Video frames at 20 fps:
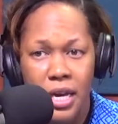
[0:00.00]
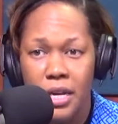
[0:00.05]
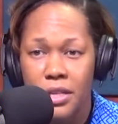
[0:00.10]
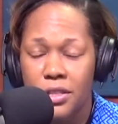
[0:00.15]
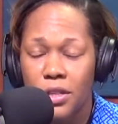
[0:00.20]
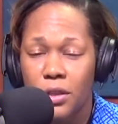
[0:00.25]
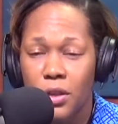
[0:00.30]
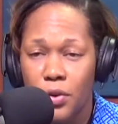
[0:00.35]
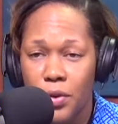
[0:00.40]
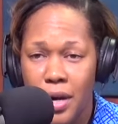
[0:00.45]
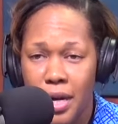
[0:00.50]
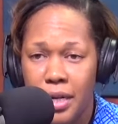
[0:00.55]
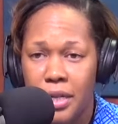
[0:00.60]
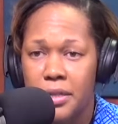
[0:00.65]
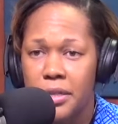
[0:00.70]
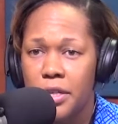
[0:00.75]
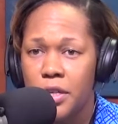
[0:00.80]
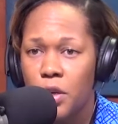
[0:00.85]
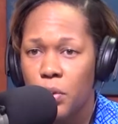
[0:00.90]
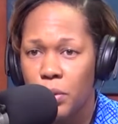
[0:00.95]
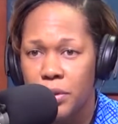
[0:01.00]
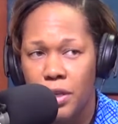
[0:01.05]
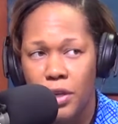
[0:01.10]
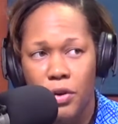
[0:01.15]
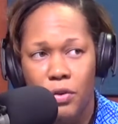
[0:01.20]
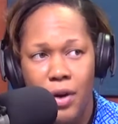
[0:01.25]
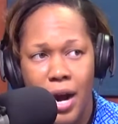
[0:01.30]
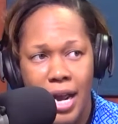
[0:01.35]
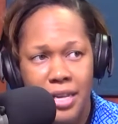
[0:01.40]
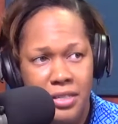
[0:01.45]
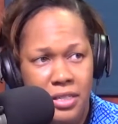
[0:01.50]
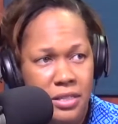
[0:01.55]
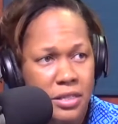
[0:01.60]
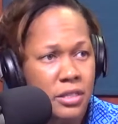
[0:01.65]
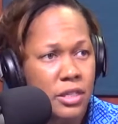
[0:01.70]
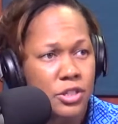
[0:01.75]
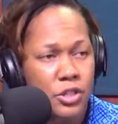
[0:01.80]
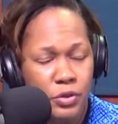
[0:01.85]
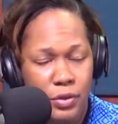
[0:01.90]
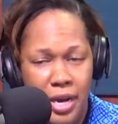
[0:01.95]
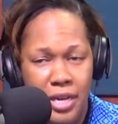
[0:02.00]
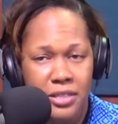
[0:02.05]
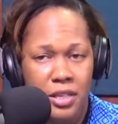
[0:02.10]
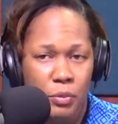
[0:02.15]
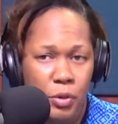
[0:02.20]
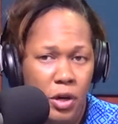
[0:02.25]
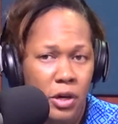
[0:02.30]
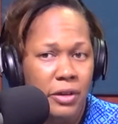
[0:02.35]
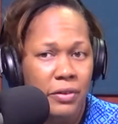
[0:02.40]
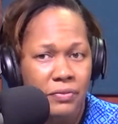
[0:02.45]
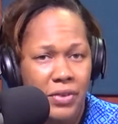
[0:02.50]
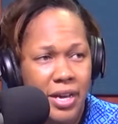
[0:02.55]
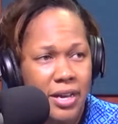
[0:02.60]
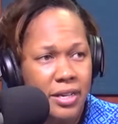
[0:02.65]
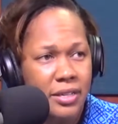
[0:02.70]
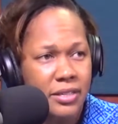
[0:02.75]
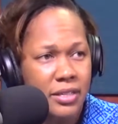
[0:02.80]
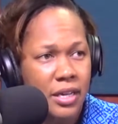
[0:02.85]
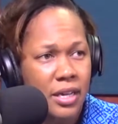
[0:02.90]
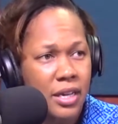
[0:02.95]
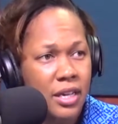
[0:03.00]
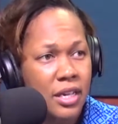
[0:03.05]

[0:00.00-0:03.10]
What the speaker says: to learn how to deal with the crisis and the stress that we're going to face.